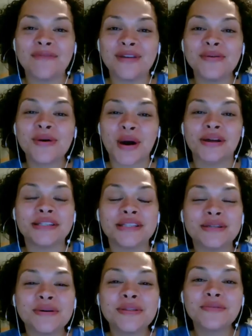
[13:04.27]
have you gone
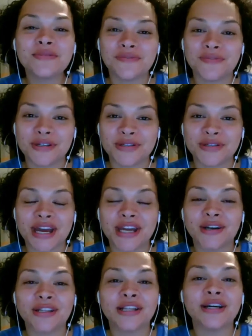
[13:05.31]
to the
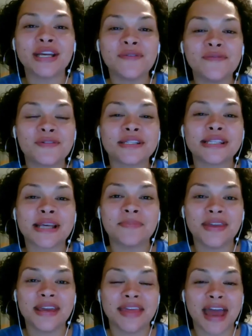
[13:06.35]
refrigerator looking for
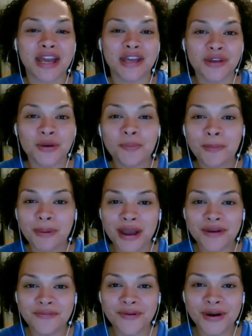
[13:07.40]
something that you
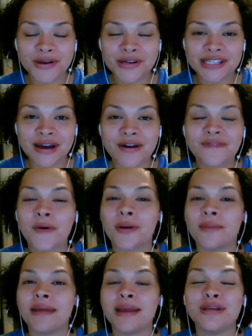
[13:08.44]
prepared for yourself,
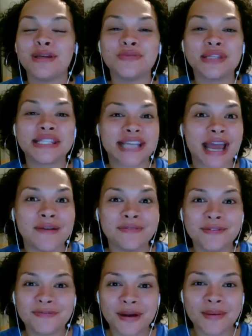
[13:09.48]
or maybe you
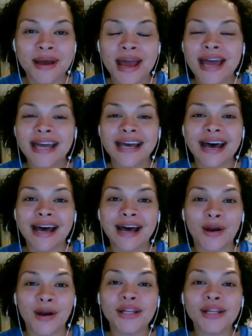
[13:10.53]
saved from
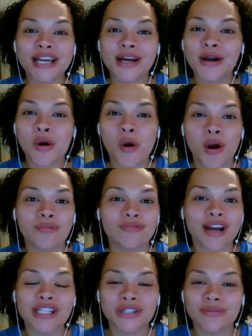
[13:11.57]
uh, earlier or a
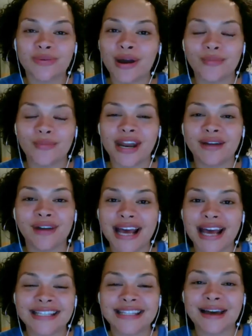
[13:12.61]
restaurant or whatever
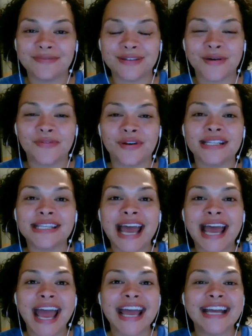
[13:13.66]
as leftovers,
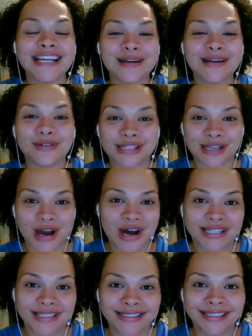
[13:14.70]
and it was
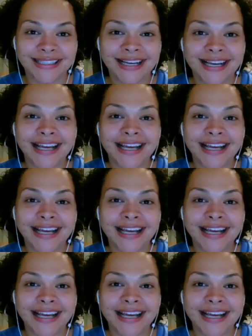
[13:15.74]
gone?